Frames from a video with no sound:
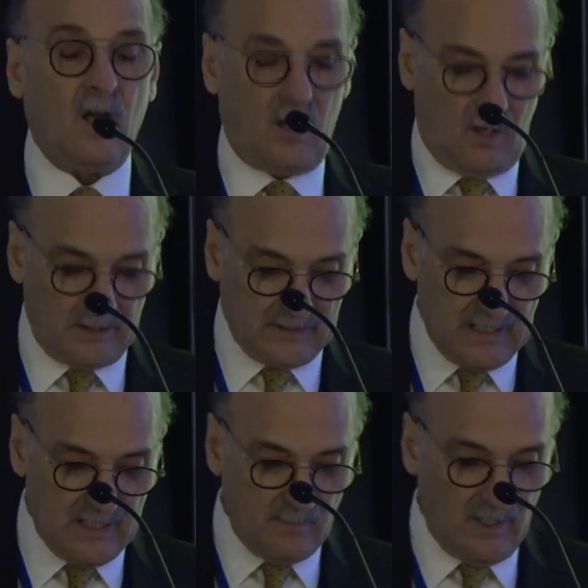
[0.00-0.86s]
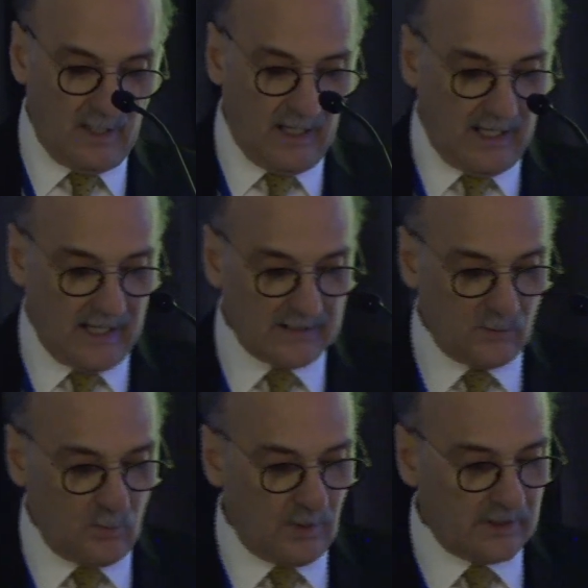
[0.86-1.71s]
Our team has
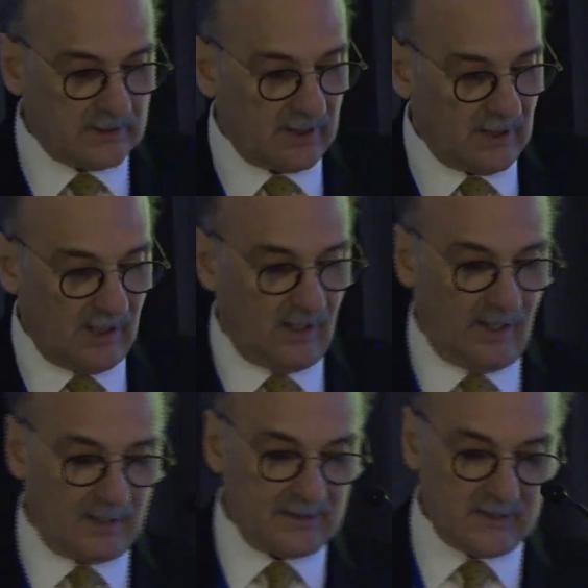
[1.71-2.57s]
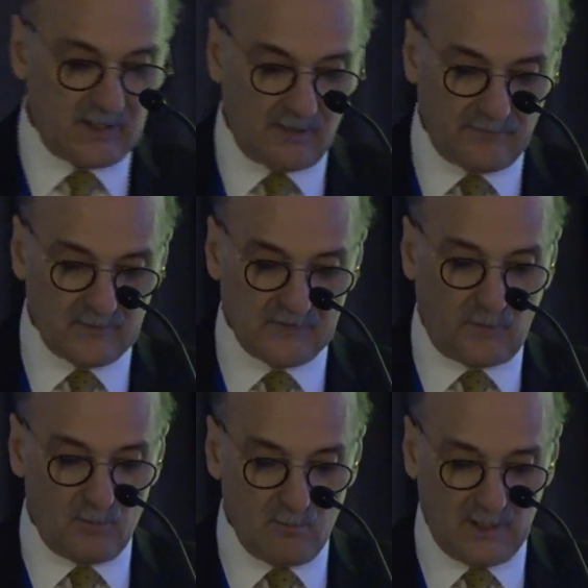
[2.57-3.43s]
worked on this conference
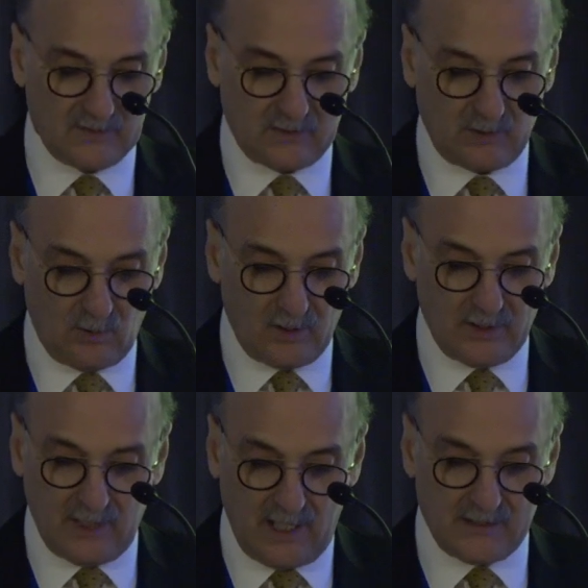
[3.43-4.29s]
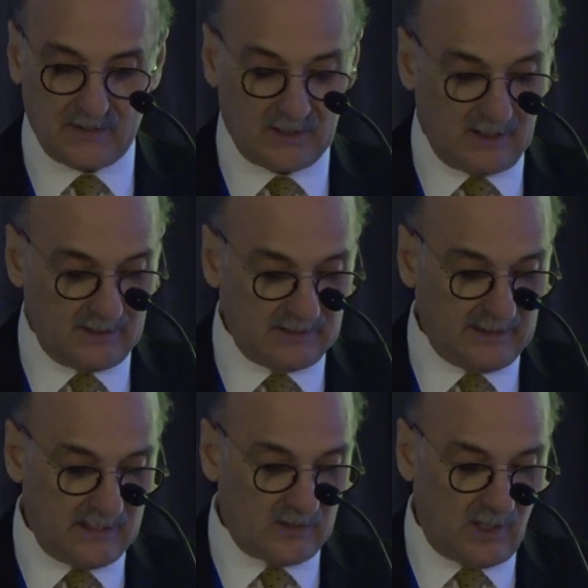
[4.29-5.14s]
for months to organize
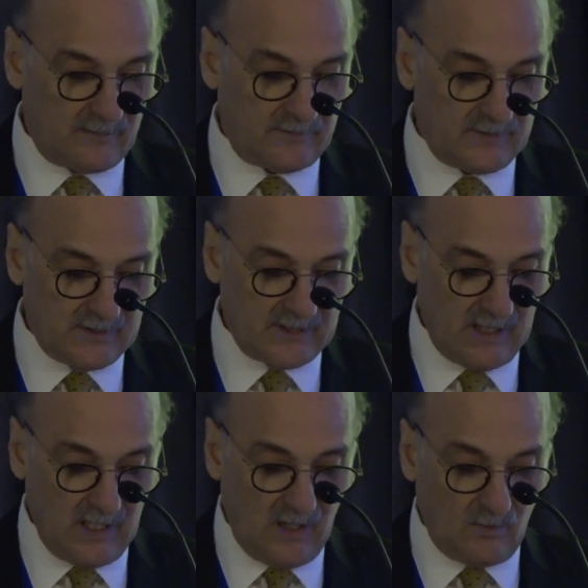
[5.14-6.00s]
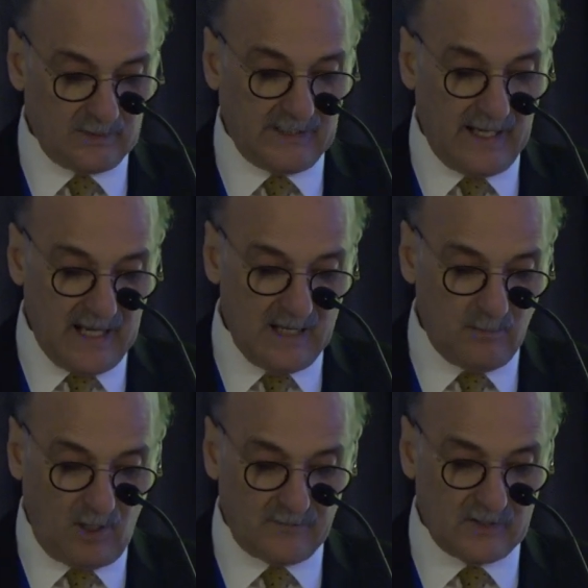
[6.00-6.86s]
today's conference with the aim
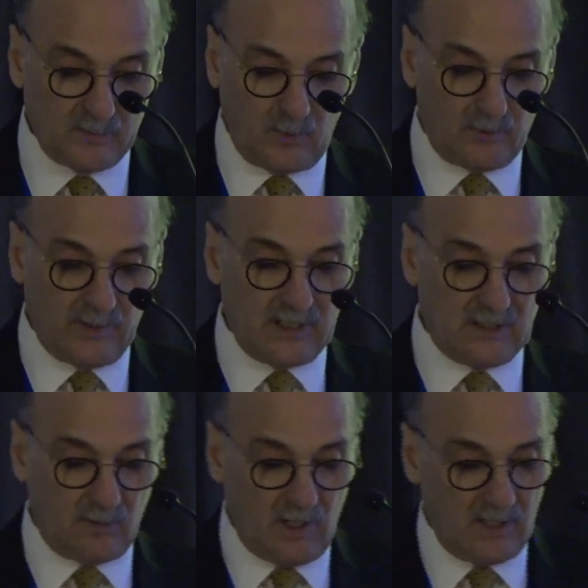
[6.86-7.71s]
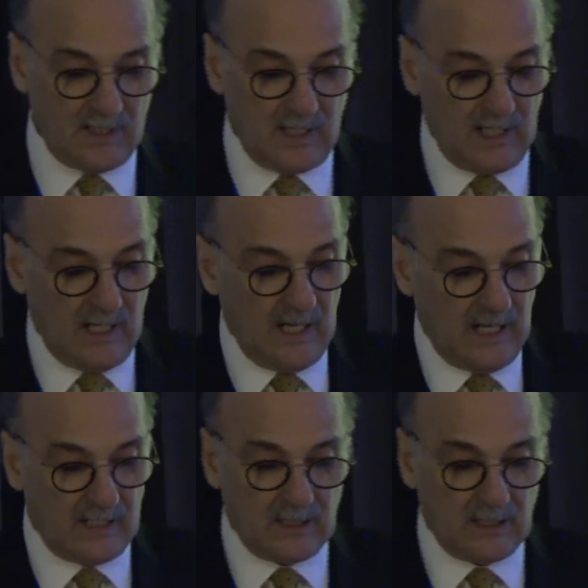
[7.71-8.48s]
of exploring Iran and